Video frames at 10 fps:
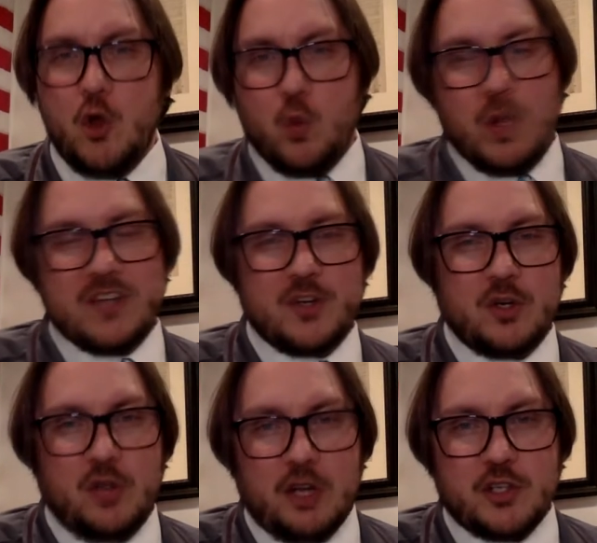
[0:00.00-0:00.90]
Western
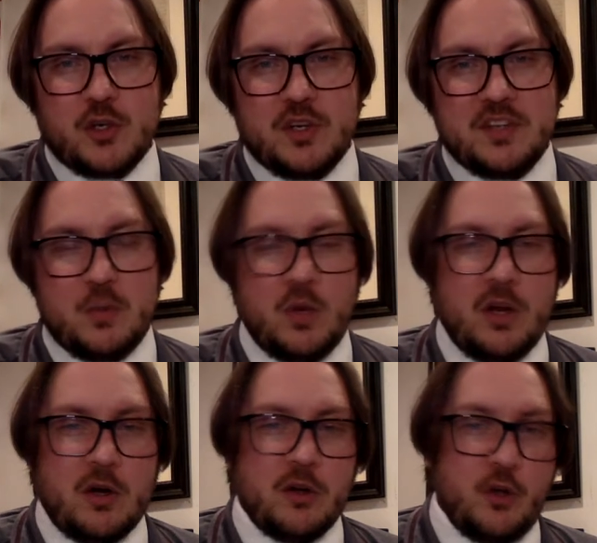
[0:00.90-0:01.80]
luxuries that we
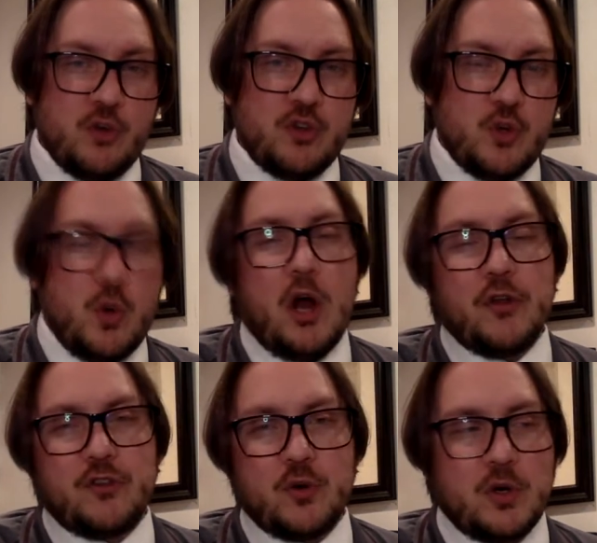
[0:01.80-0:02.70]
are used to
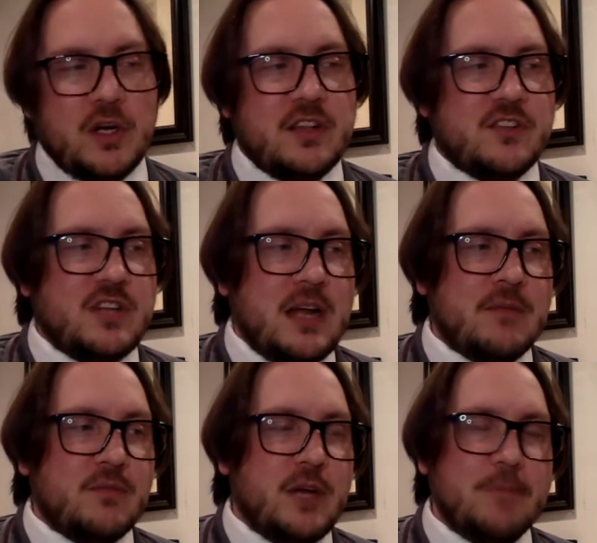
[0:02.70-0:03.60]
also during this time
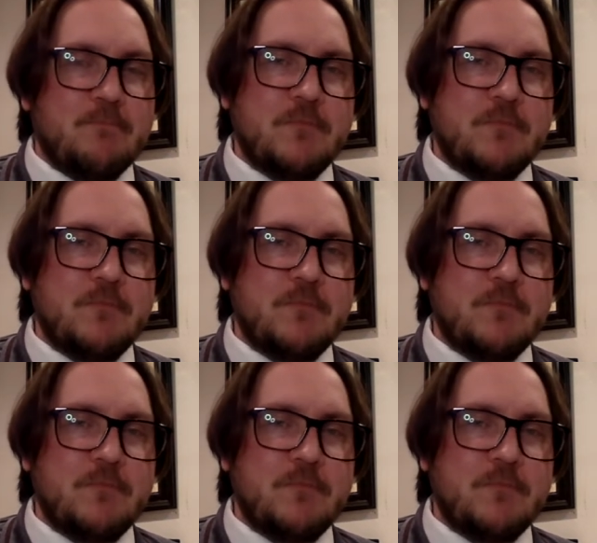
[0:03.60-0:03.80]
frame.